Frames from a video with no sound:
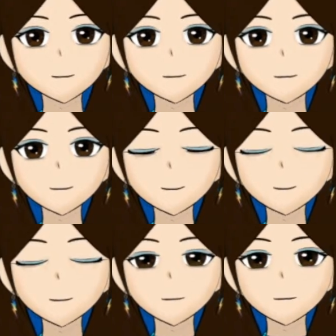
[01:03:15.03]
like
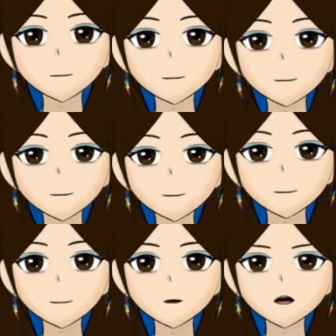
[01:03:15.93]
the
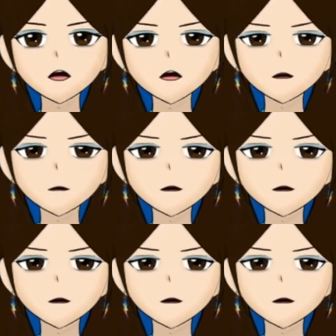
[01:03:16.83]
anime's name is